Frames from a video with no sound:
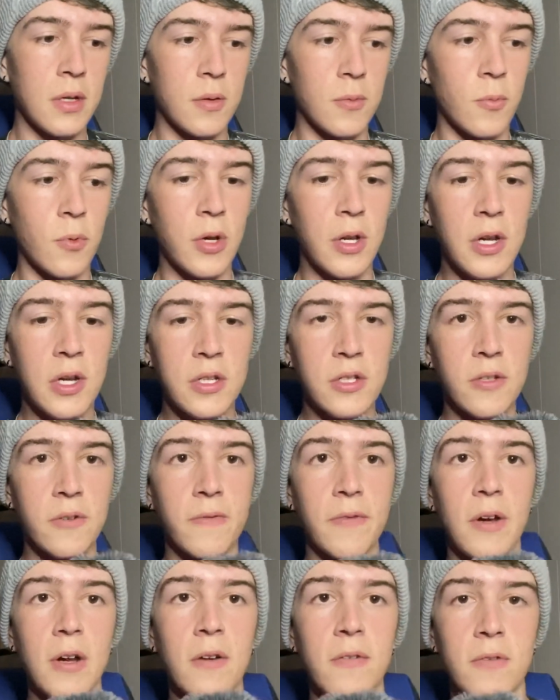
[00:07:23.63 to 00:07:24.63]
180s are
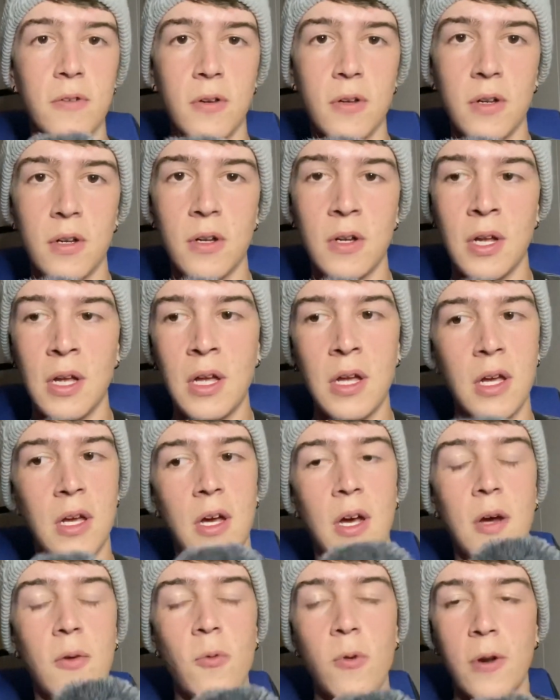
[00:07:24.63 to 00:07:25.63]
very fun.
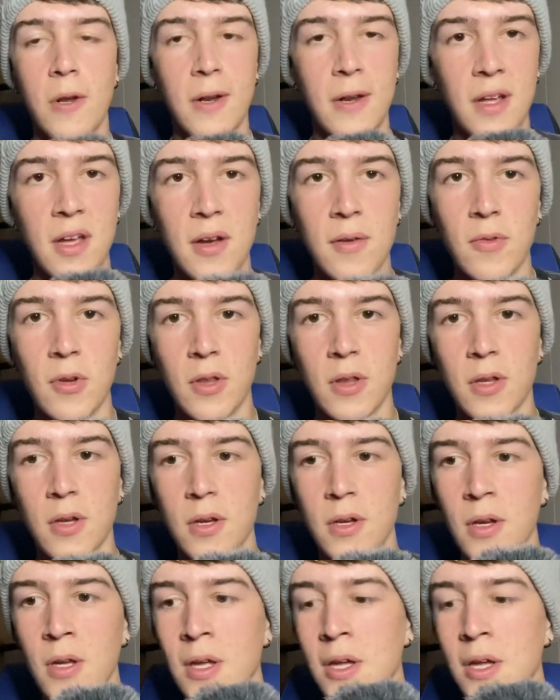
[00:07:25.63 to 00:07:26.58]
I 180 everything,